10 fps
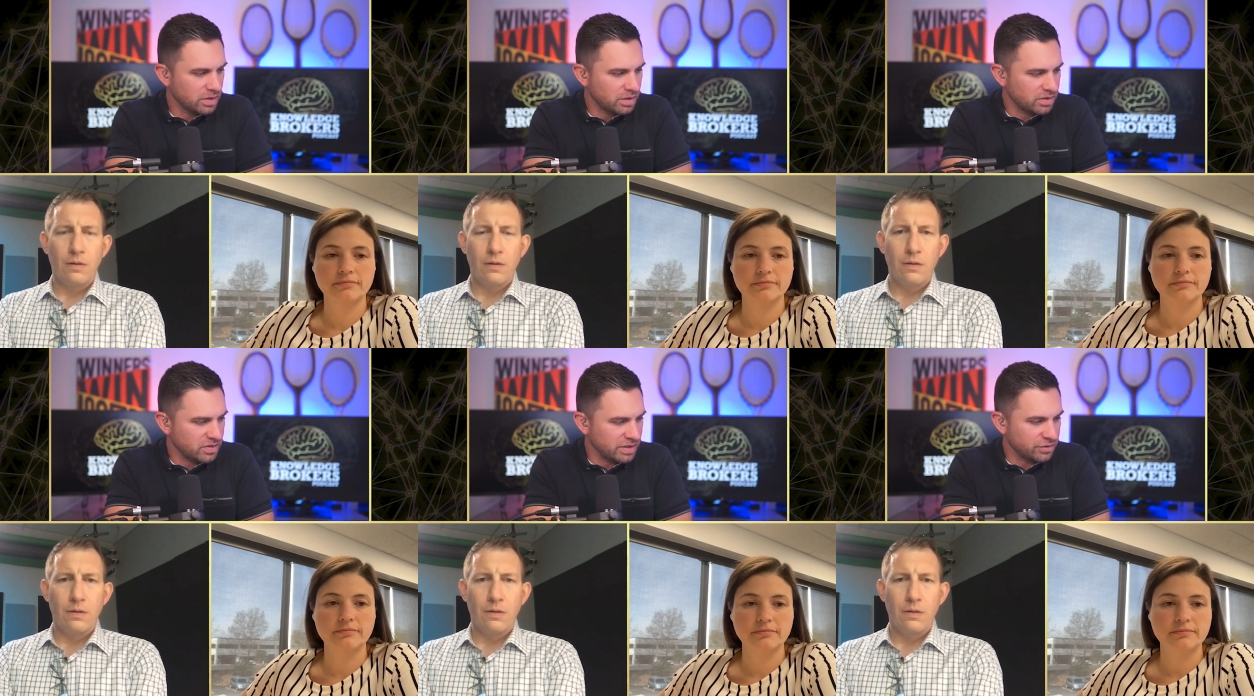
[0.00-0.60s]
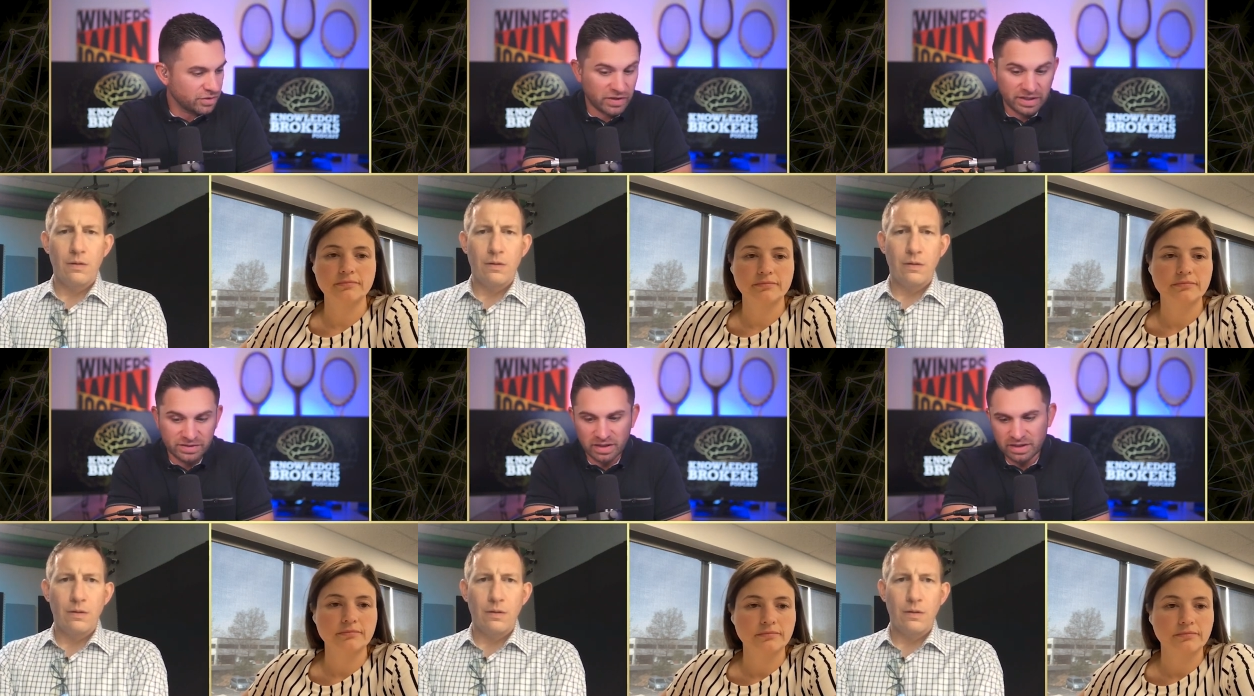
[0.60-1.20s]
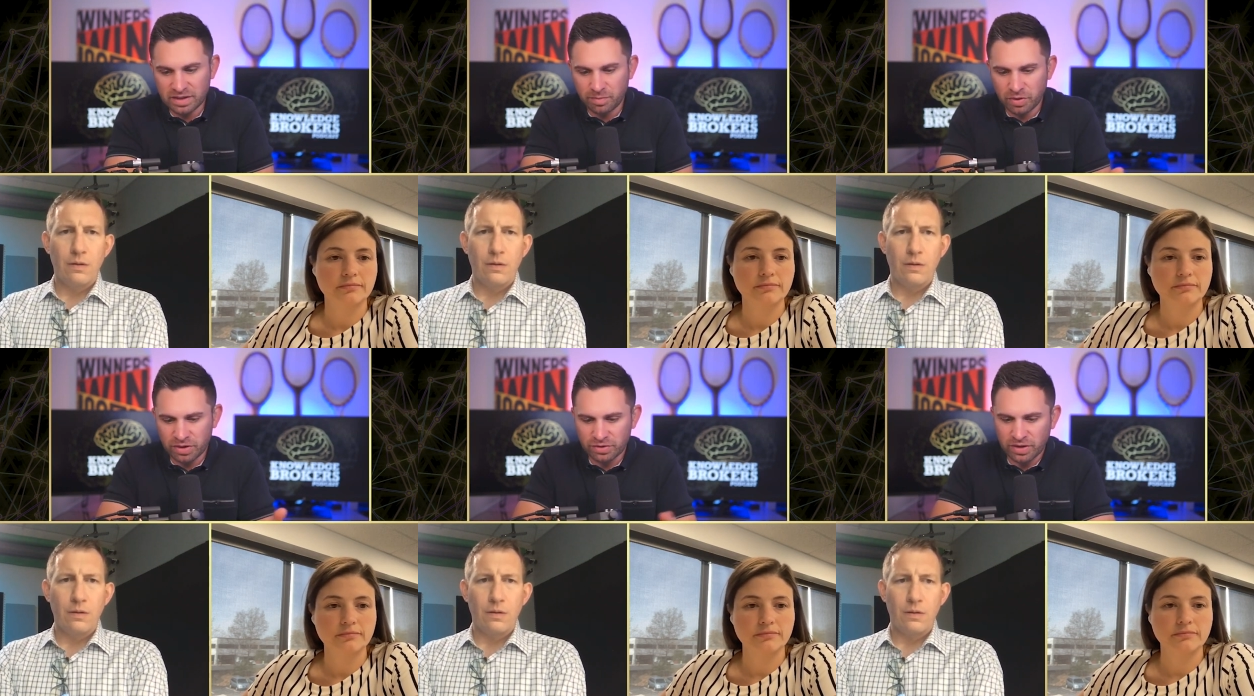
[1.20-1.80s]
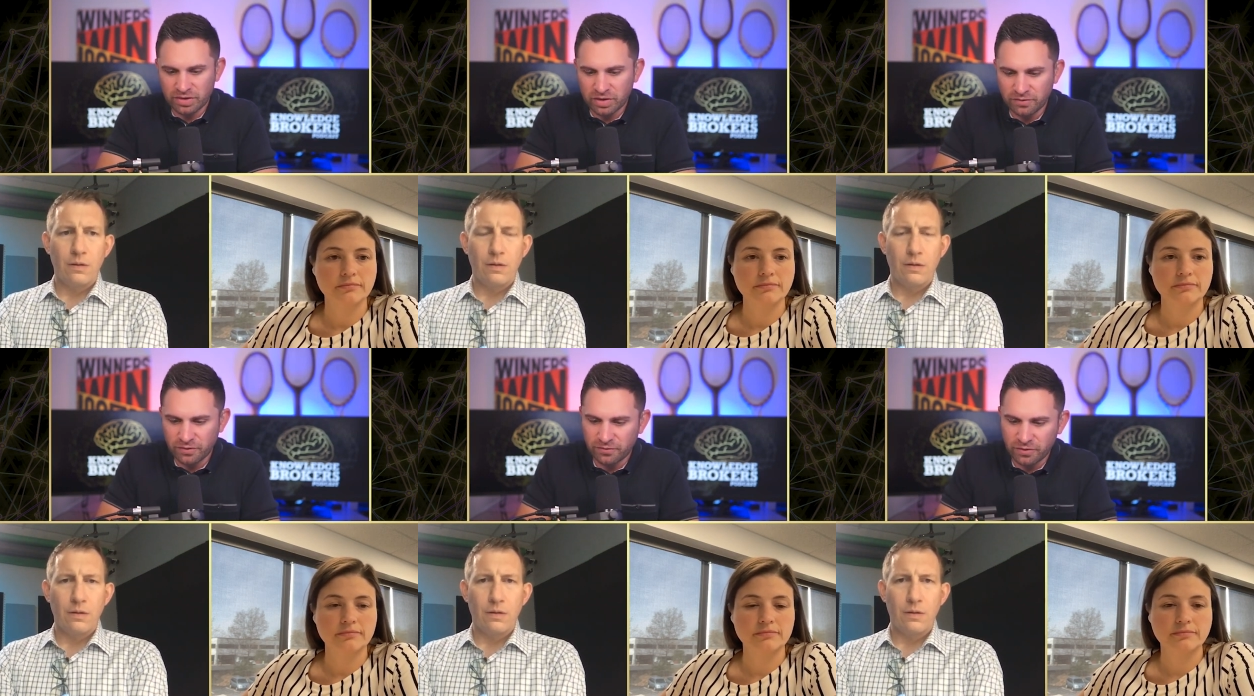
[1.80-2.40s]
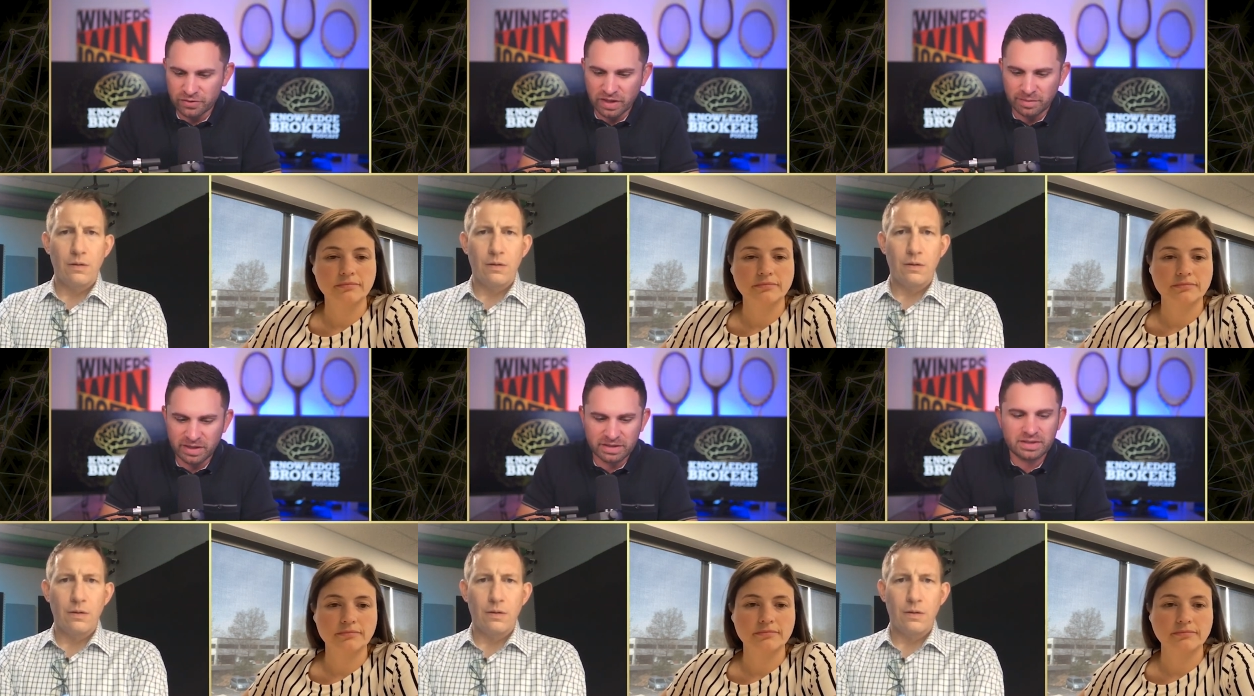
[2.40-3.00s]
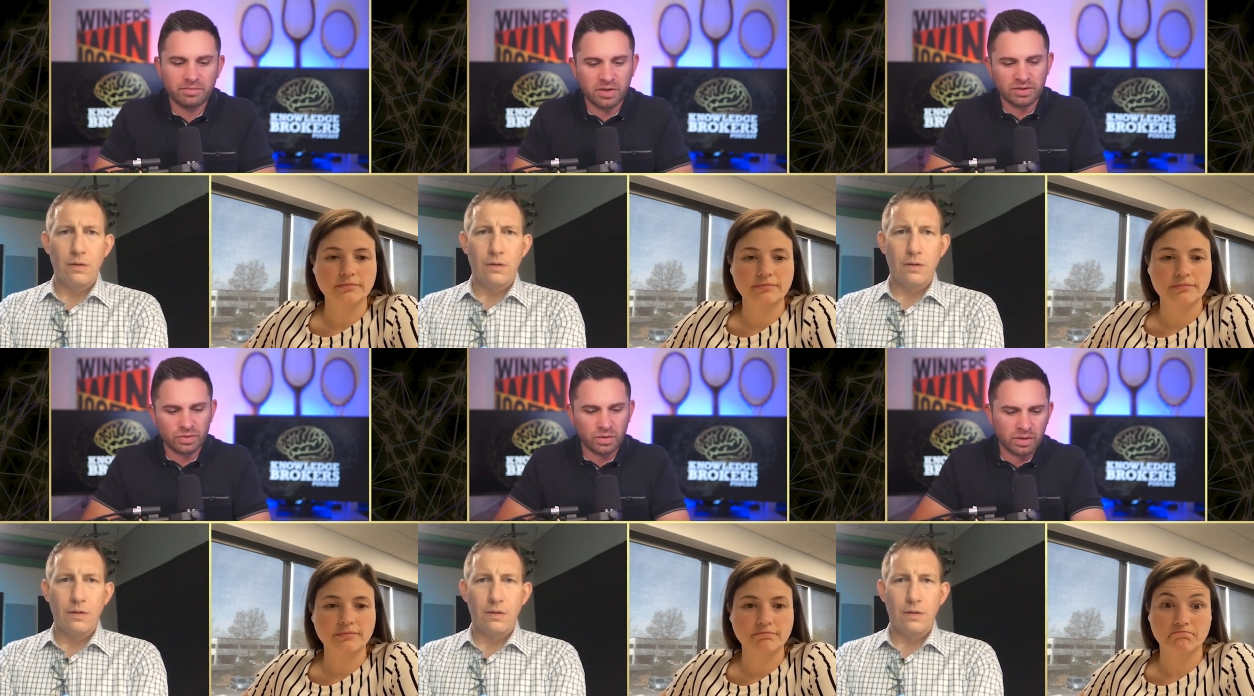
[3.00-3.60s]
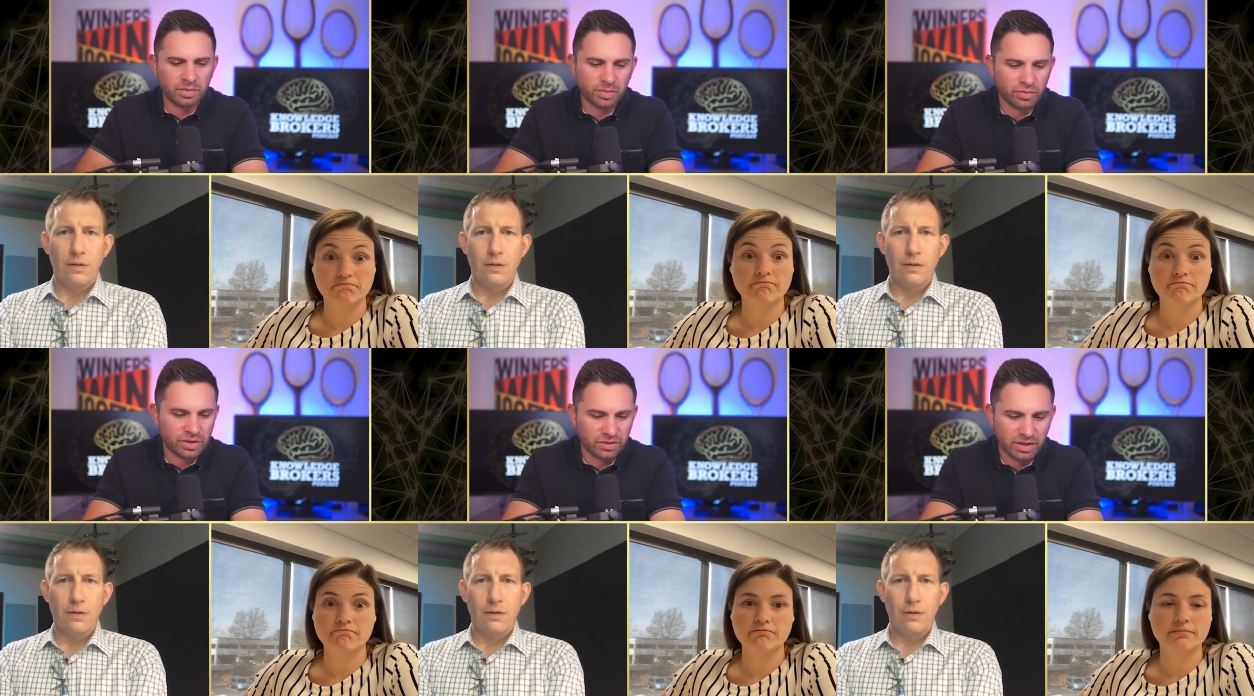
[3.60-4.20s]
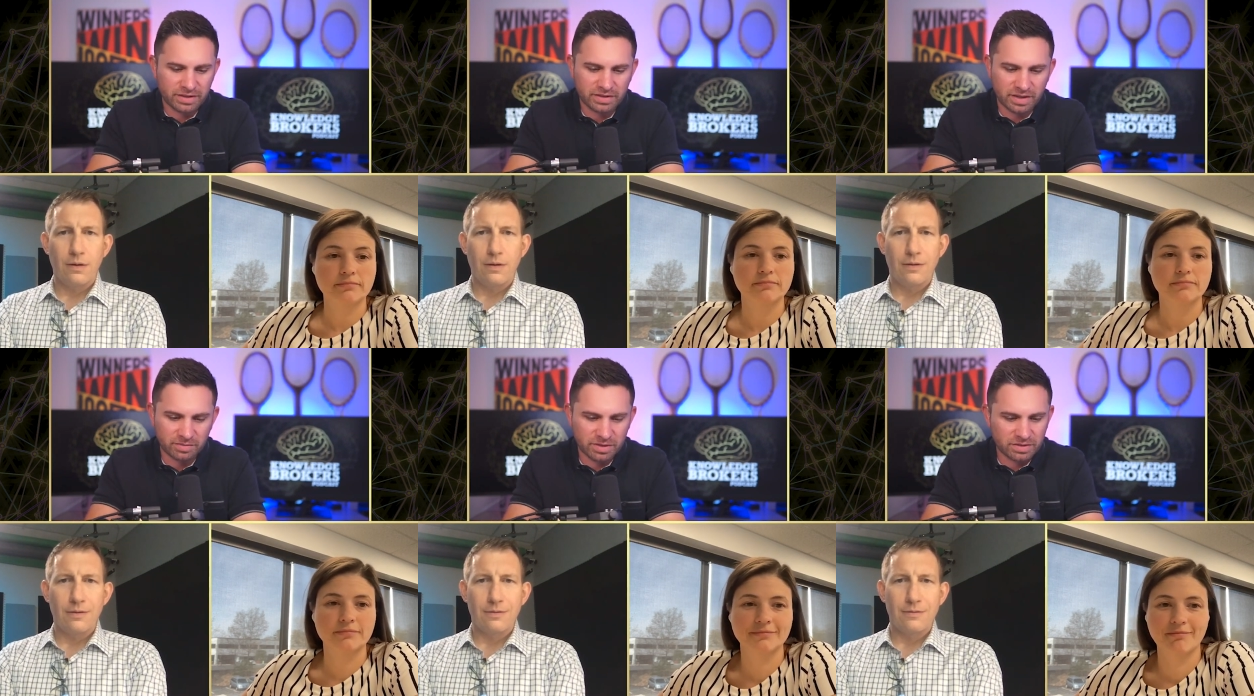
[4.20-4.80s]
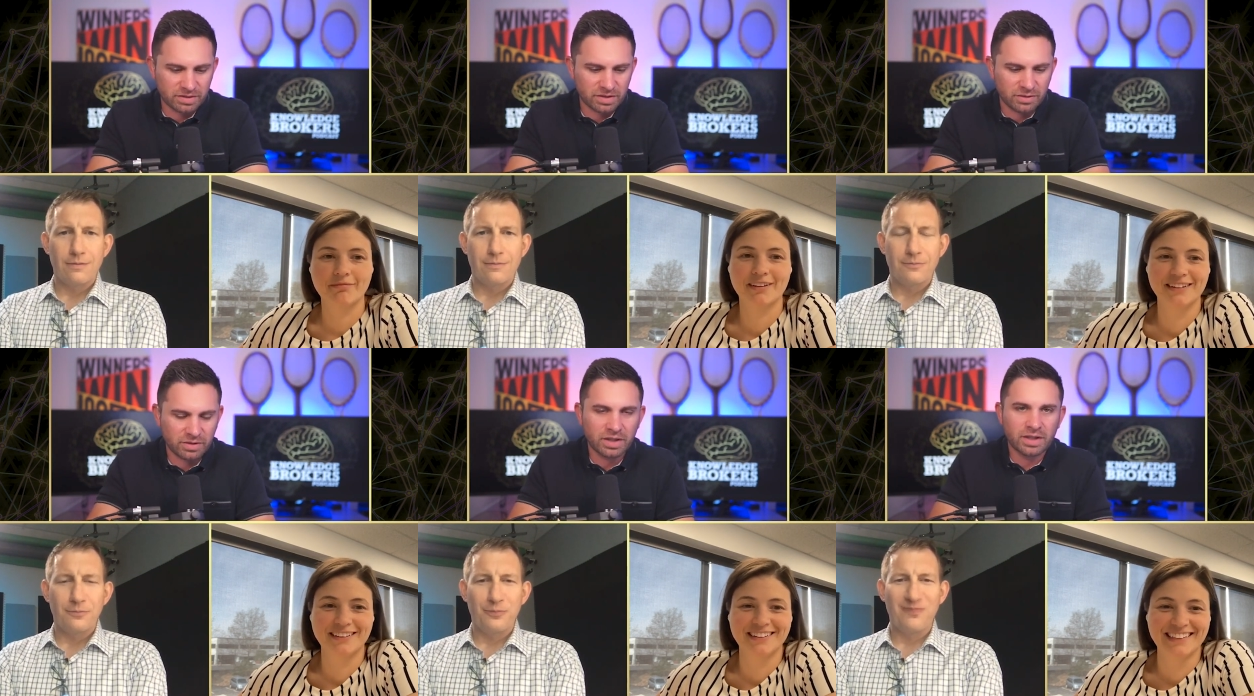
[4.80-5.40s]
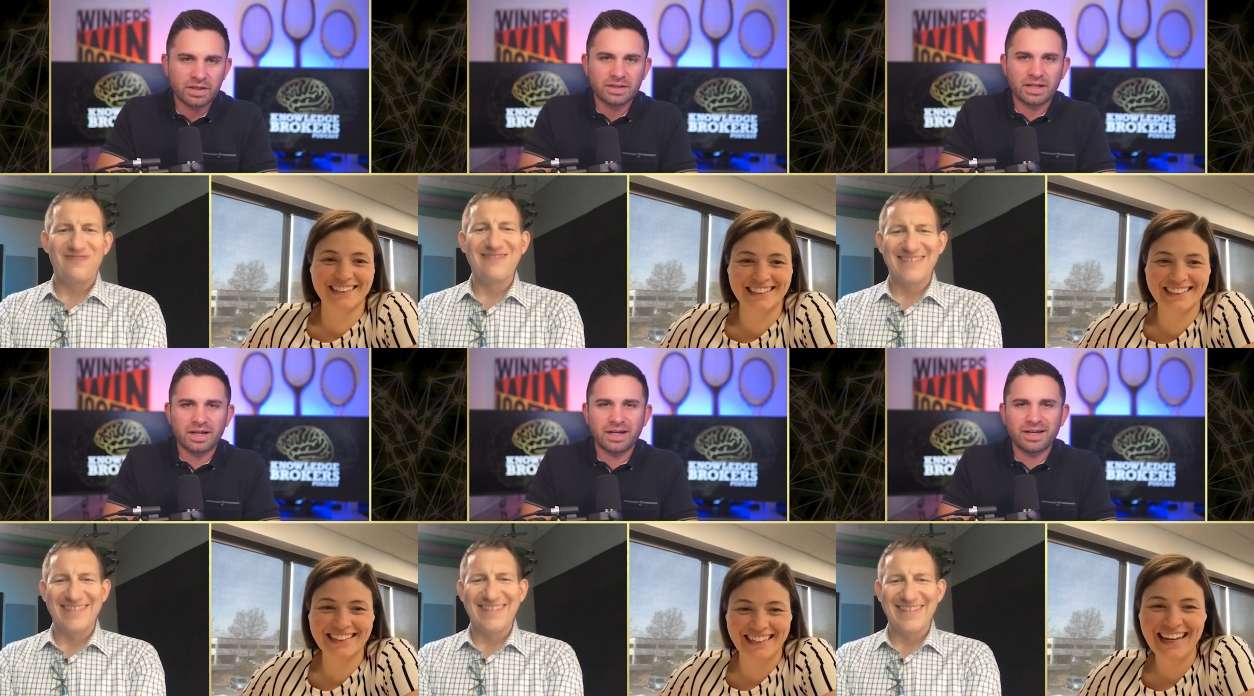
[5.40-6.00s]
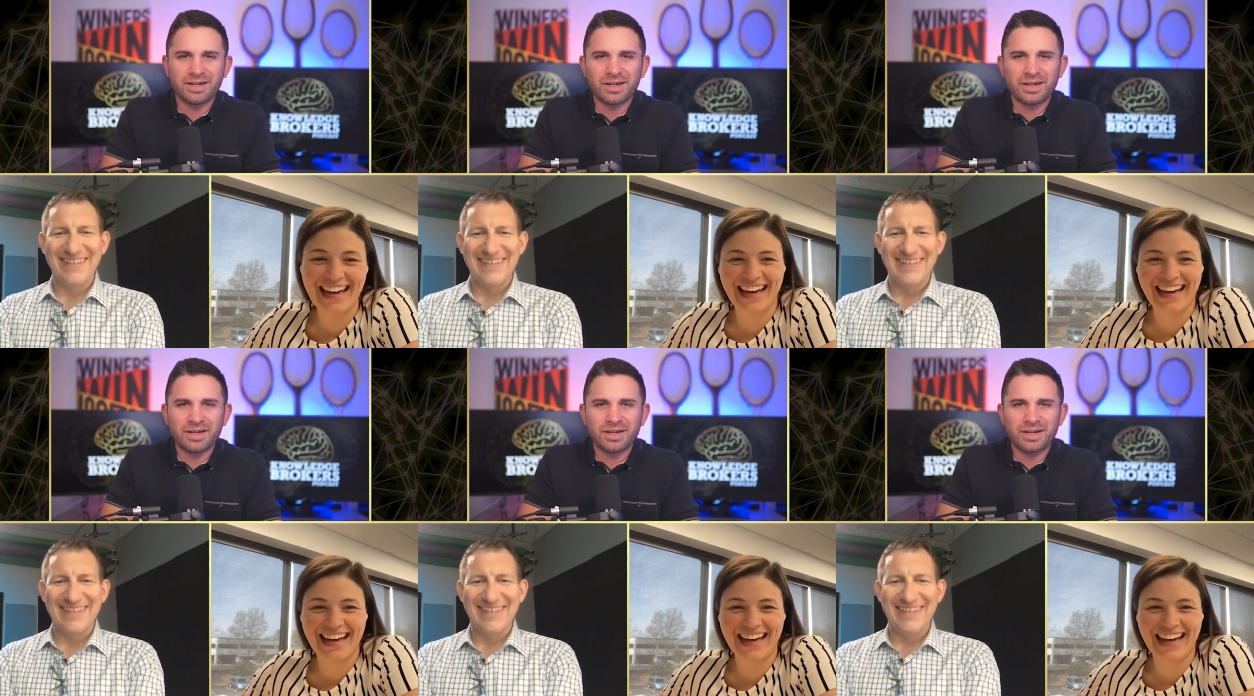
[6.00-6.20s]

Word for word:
Speaker 1: the seniors. And thanks to Lisa putting a dress on for the first time in 18 months, we were able to bring you that segment. So, t- uh,